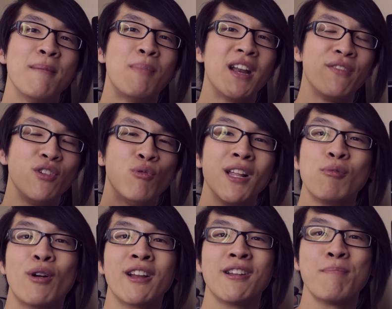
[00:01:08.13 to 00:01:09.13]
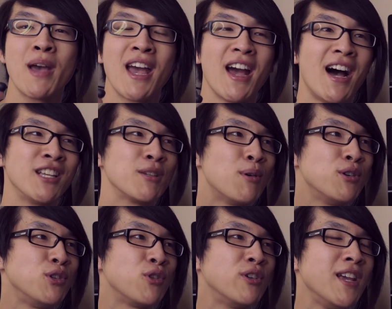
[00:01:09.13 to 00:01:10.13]
But if you really wanted a pair, I
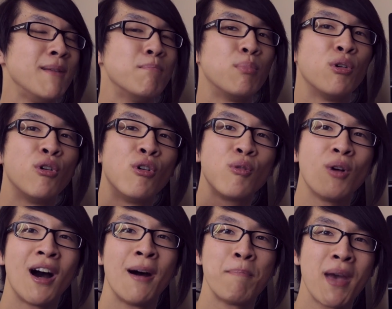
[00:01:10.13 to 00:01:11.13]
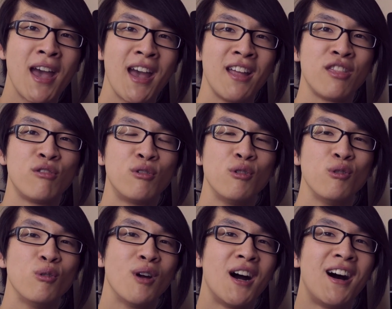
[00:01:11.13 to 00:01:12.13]
suppose you could import a pair
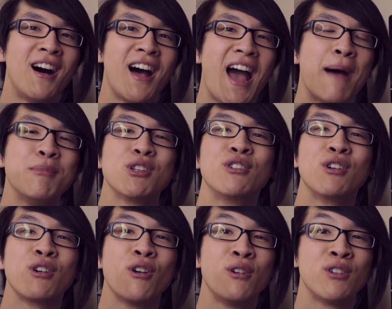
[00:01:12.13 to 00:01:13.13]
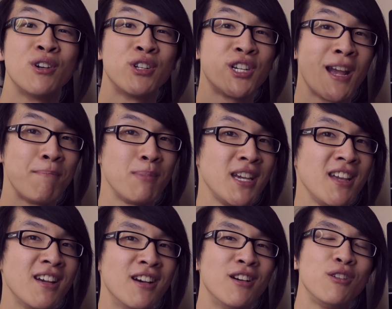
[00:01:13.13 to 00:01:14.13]
through
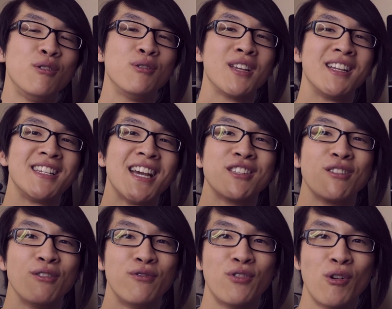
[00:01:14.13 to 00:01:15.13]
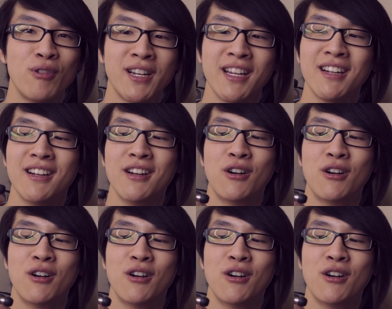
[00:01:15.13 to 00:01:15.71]
amazon.co.jp using Tenso forwarding,